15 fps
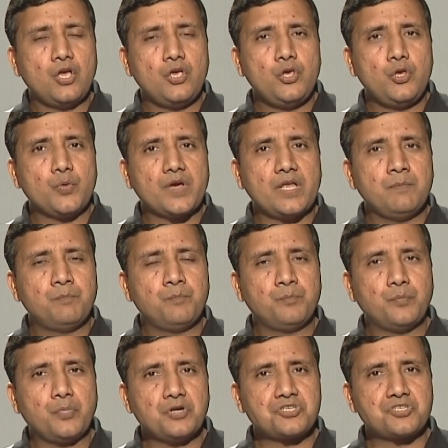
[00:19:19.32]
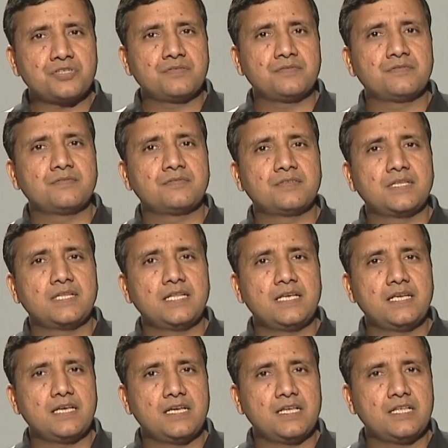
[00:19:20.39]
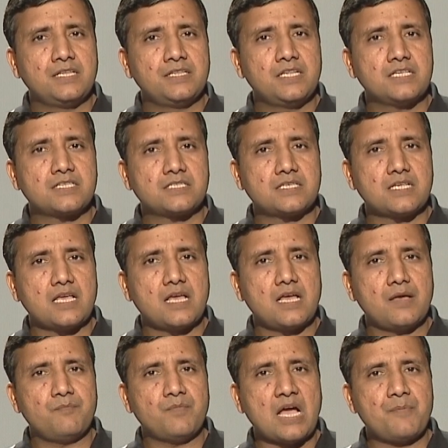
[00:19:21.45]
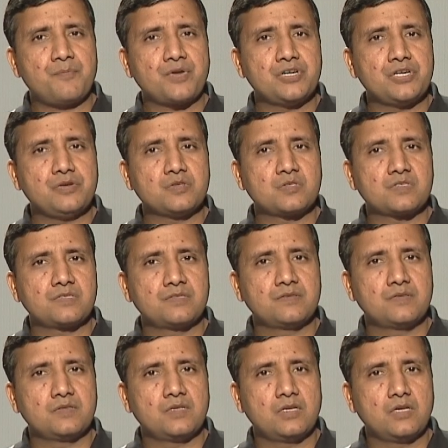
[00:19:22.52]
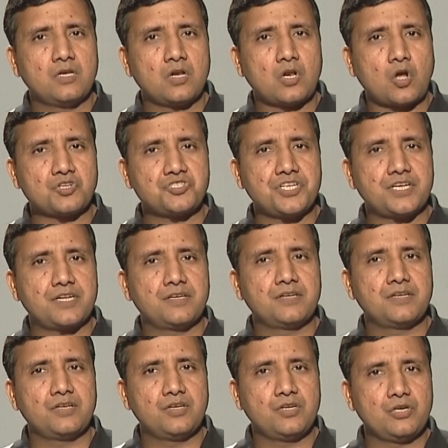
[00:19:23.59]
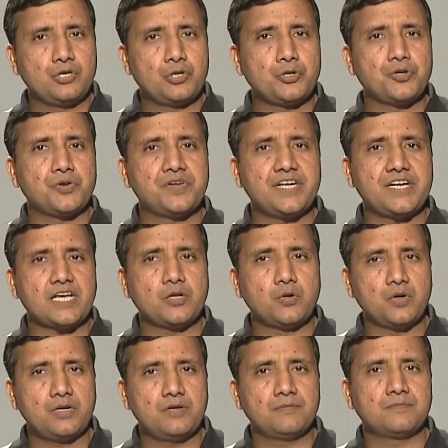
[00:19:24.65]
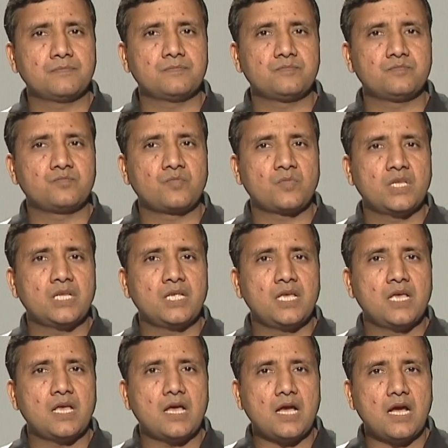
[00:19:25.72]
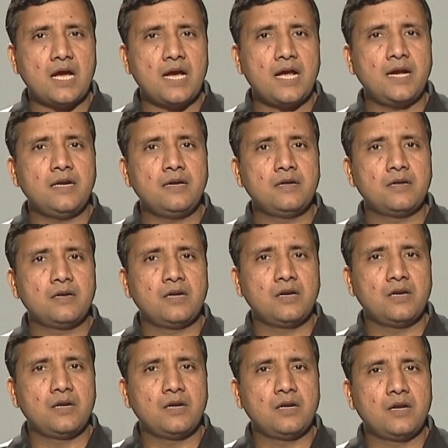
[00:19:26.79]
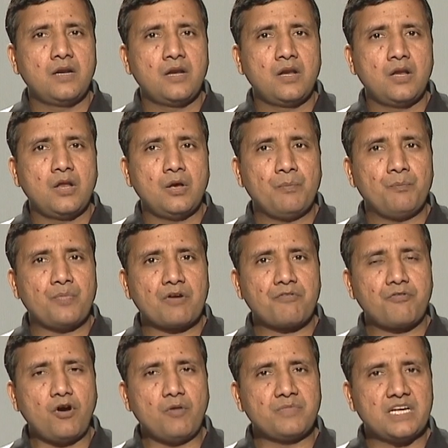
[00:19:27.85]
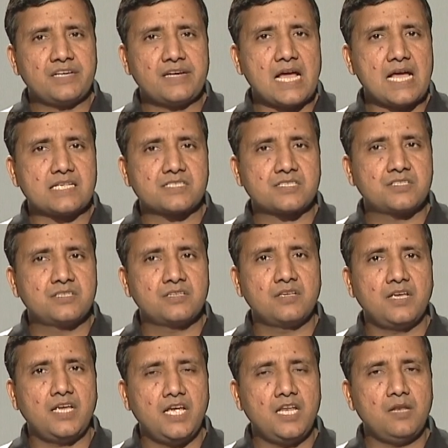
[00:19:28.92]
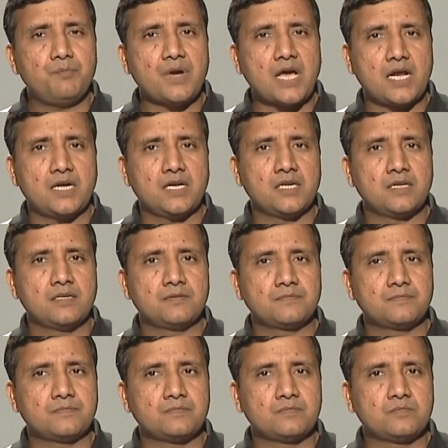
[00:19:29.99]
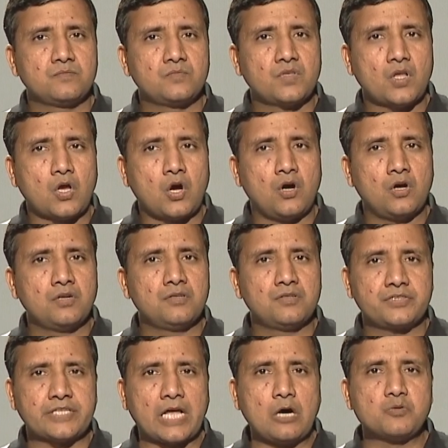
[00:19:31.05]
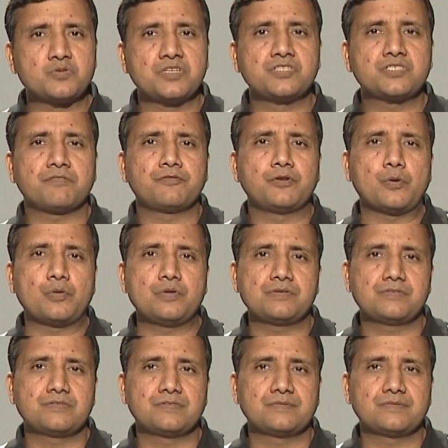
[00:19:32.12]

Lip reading: you can push this MapReduce logic to your data node and perform the tasks in parallel on thousands of nodes,